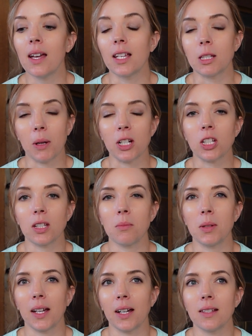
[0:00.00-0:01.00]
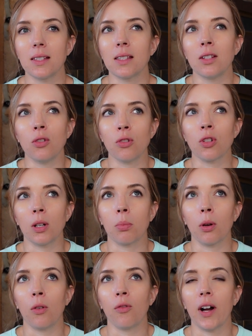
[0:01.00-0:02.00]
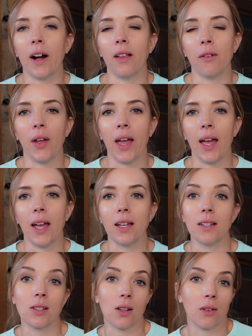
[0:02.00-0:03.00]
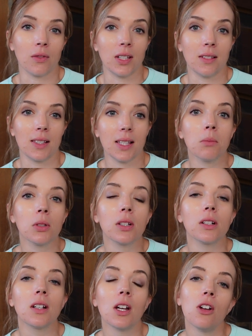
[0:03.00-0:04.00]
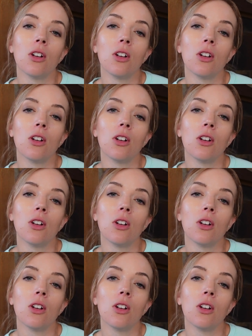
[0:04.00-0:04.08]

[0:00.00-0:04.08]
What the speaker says: especially because the nutrient profile of hay is often similar